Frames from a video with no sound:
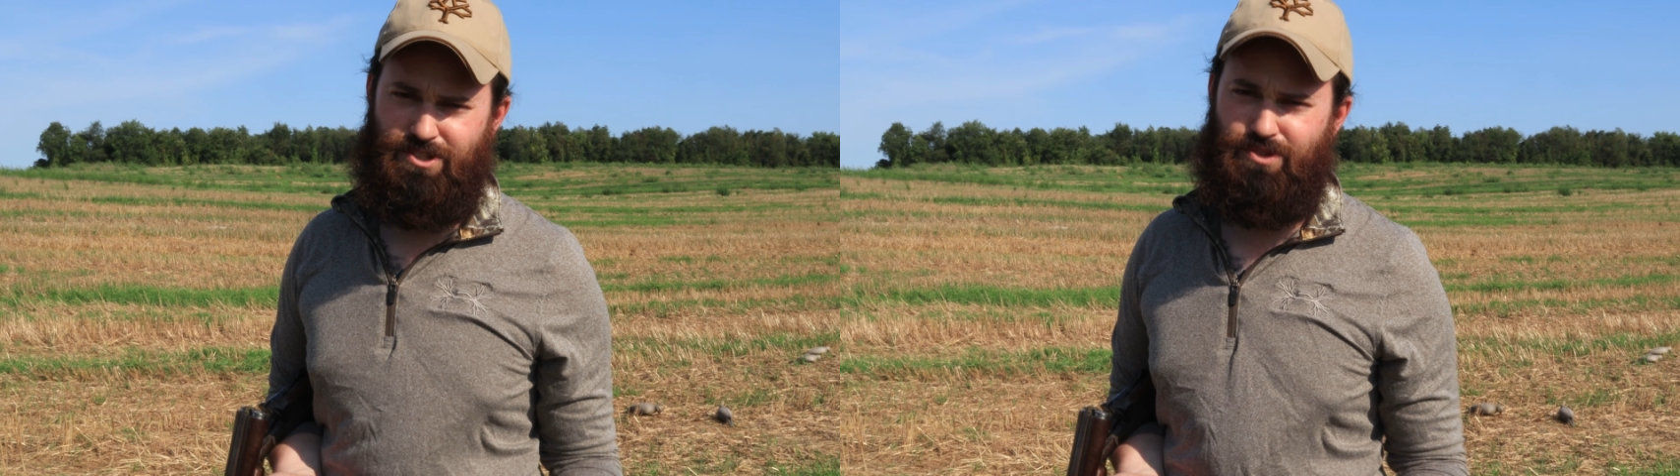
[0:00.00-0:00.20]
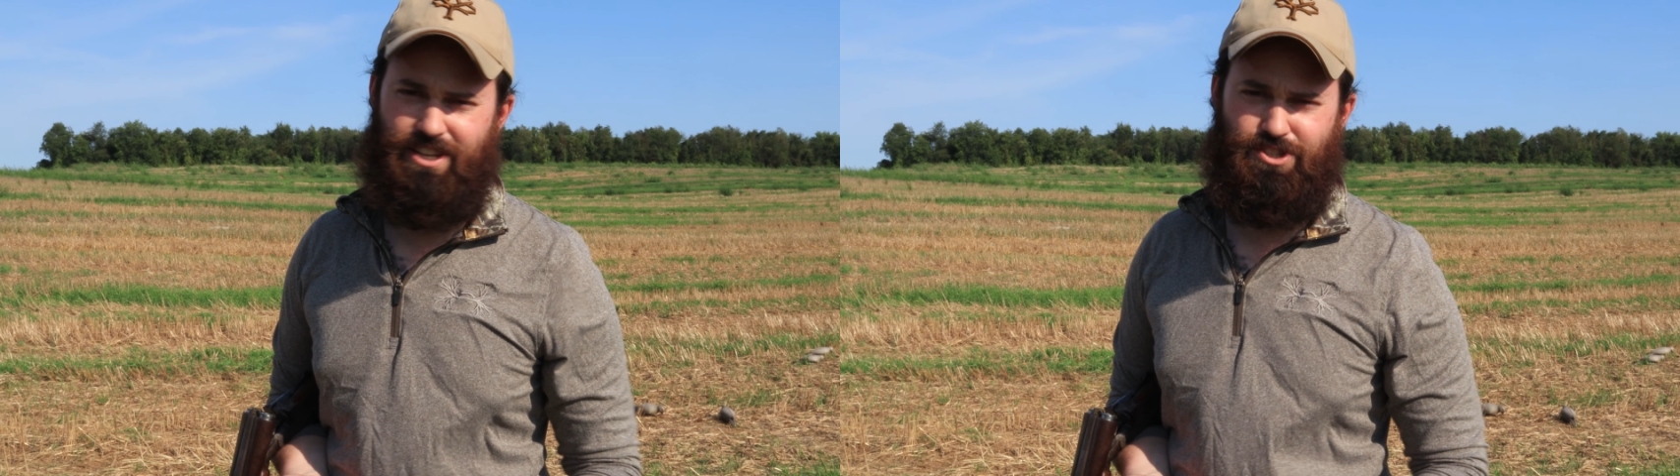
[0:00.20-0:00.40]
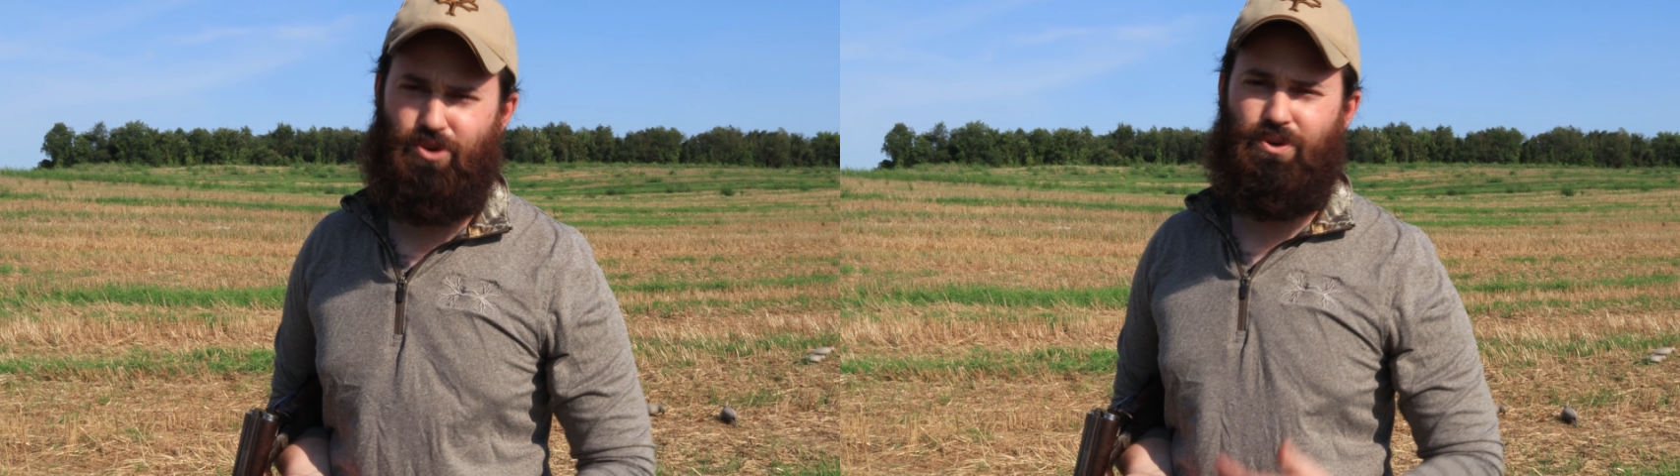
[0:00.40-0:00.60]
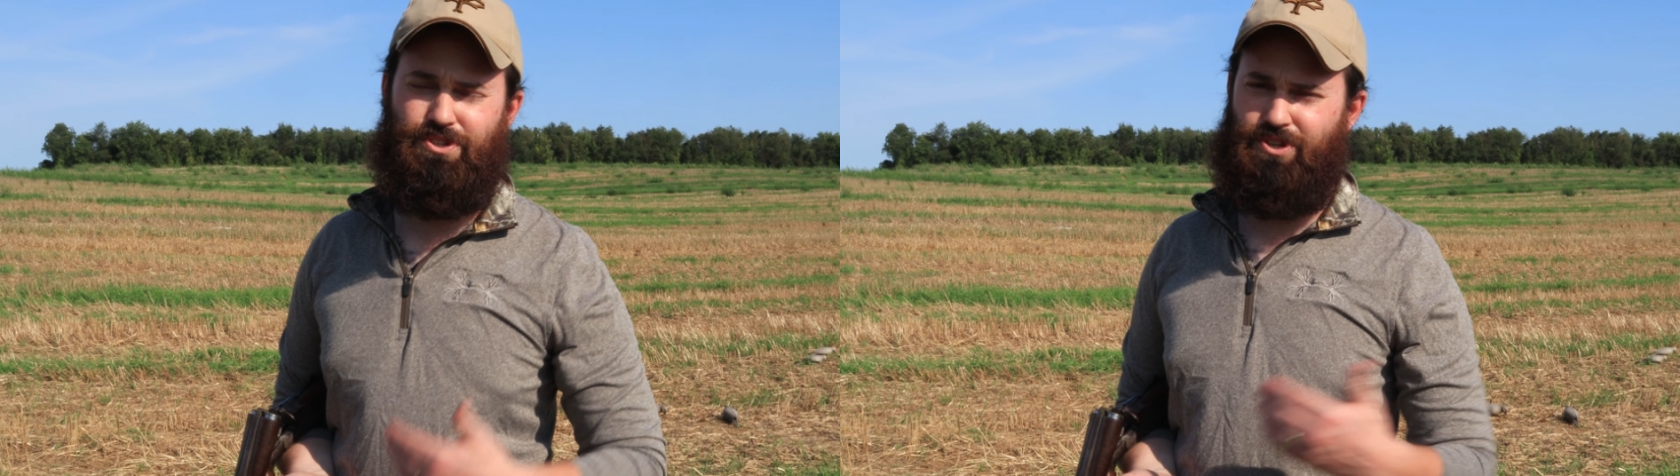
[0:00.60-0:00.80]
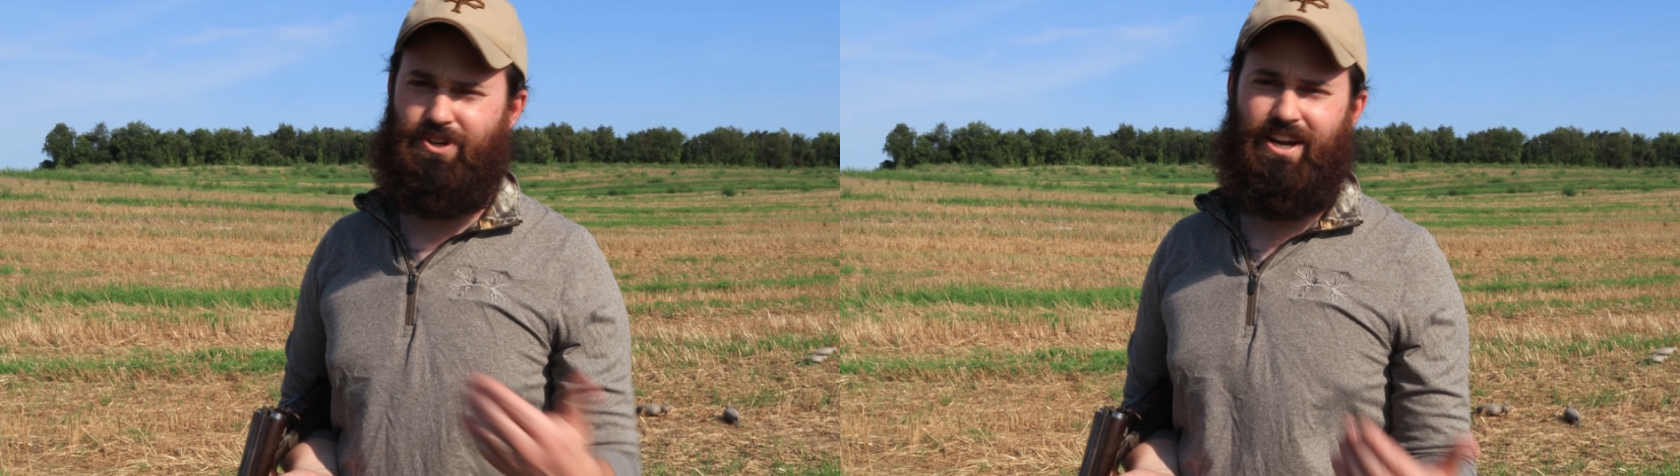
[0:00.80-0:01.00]
So that's
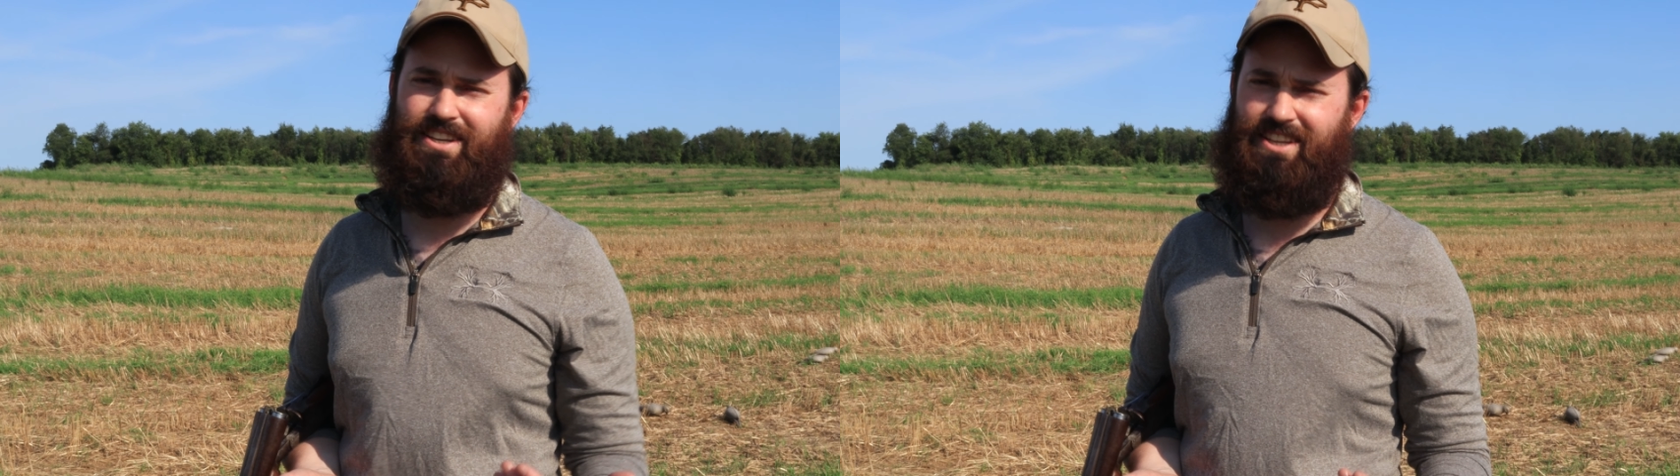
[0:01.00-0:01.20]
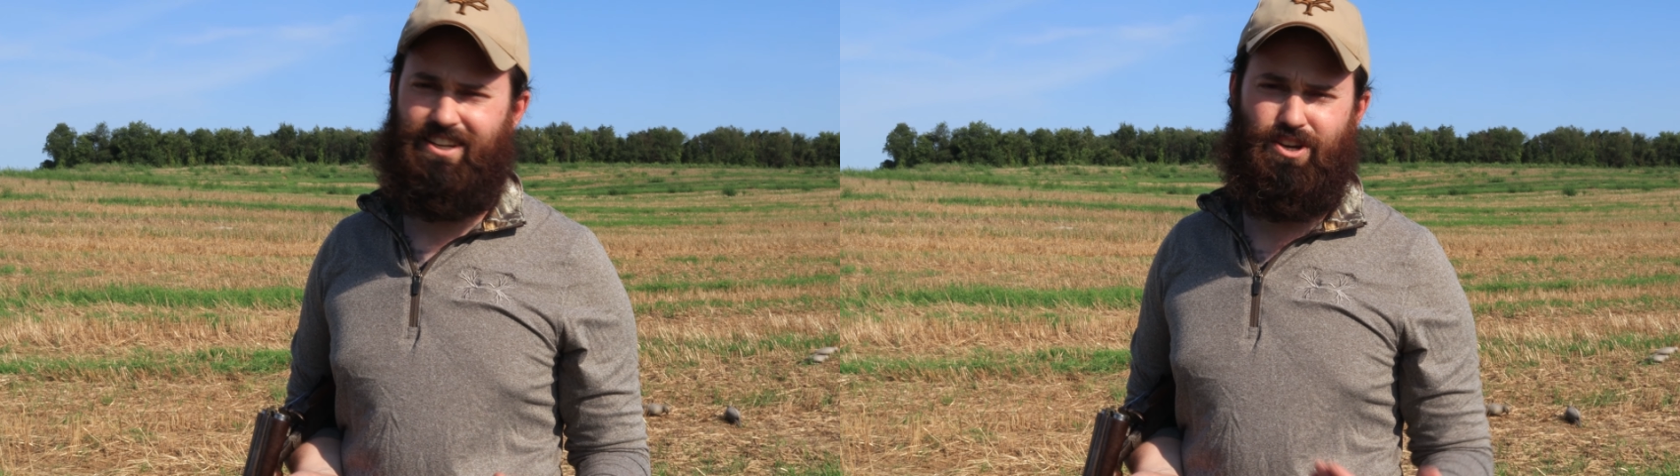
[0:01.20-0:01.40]
always a good idea.